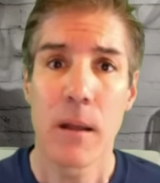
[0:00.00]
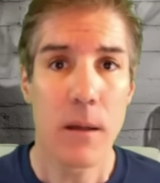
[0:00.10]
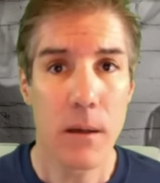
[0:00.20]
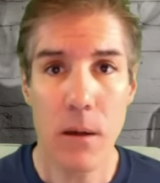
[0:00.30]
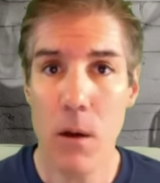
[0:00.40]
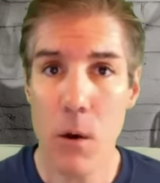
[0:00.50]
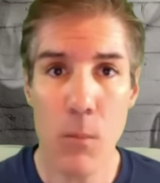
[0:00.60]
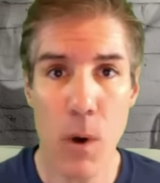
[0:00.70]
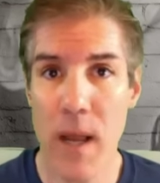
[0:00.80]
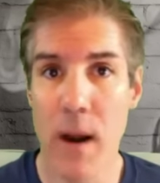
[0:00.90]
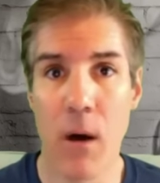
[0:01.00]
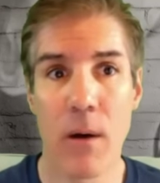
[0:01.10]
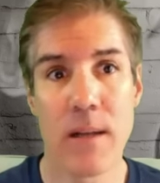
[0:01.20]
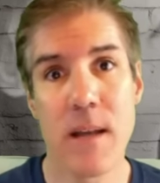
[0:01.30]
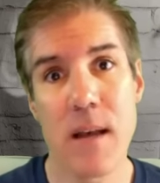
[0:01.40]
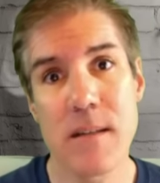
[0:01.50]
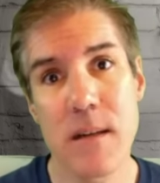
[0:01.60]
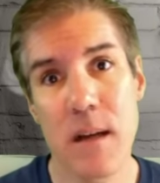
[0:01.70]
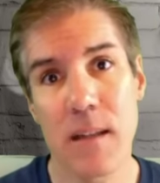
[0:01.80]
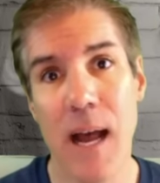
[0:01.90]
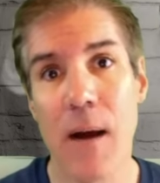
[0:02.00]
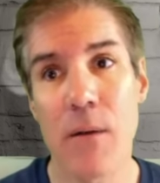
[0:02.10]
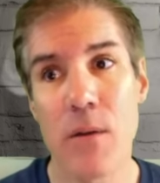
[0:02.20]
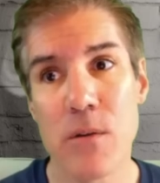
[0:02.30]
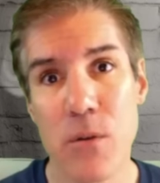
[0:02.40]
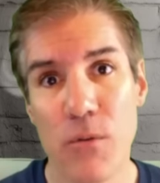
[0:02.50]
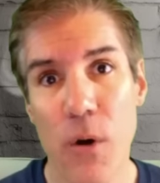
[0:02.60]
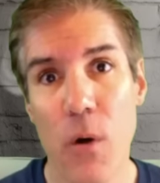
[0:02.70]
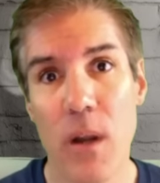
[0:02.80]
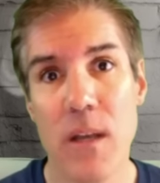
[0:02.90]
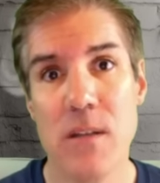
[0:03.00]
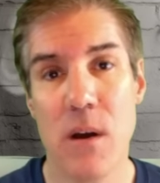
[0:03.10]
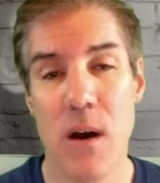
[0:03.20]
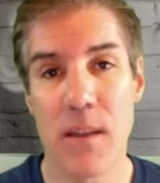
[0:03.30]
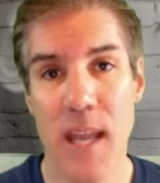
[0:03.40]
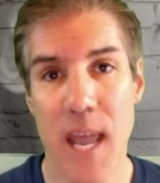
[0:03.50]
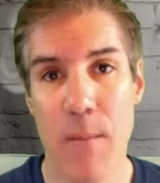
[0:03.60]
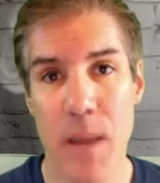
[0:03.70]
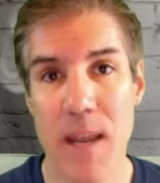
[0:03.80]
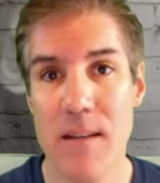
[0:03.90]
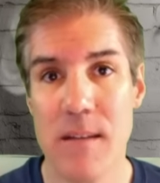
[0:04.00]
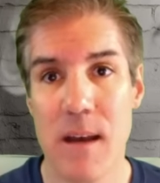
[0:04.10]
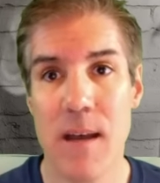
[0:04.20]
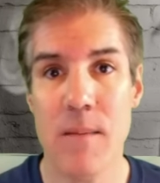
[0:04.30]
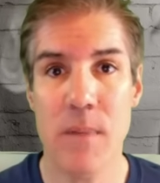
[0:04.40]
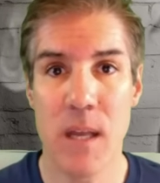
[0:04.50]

No bueno. It doesn't allow you to focus on the campaign type,